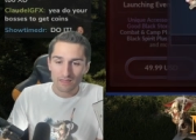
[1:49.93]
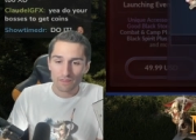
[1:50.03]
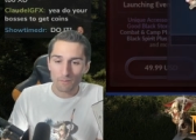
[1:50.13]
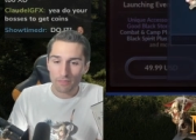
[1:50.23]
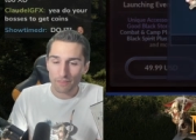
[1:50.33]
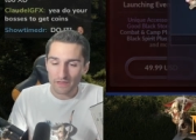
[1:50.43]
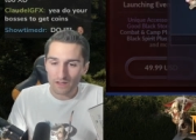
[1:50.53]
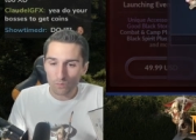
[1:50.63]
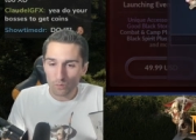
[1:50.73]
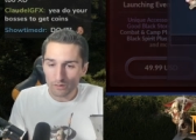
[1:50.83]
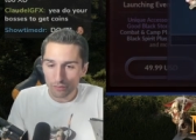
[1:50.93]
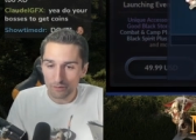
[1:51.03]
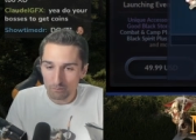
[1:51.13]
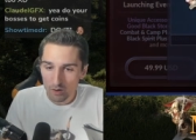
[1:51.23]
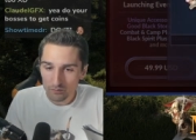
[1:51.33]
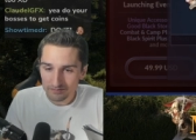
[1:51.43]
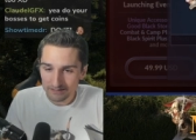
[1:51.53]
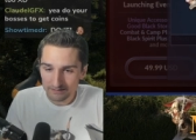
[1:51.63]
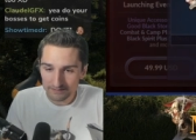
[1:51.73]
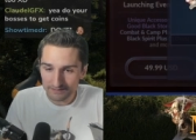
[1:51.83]
the thing worth the most
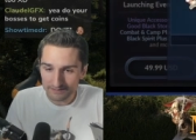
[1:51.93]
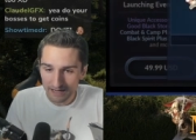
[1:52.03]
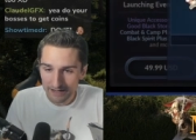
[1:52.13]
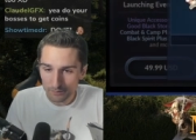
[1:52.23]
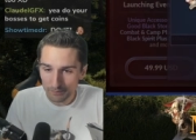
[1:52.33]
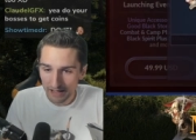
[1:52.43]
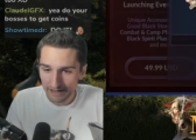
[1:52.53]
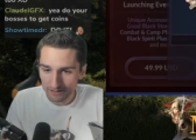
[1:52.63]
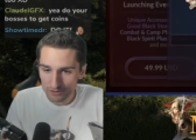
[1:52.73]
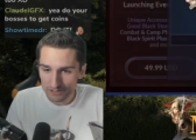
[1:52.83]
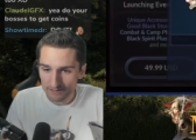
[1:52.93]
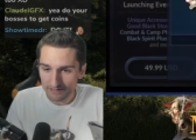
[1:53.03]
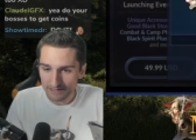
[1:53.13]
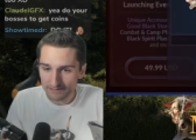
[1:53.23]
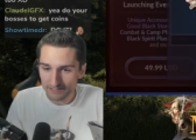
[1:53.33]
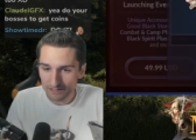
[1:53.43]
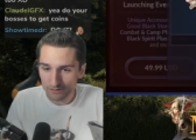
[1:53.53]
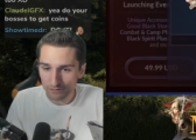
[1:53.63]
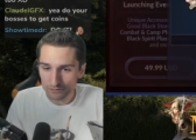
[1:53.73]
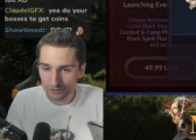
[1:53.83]
in this entire package is a
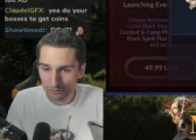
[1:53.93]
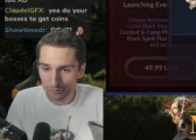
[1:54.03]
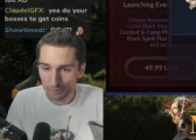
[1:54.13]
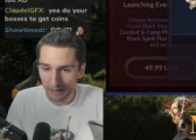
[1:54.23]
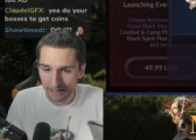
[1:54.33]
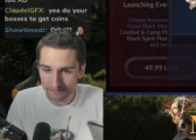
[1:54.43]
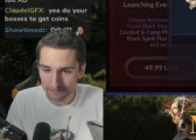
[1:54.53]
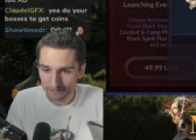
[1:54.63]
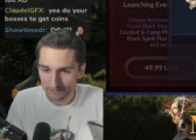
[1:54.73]
tier 2 pet.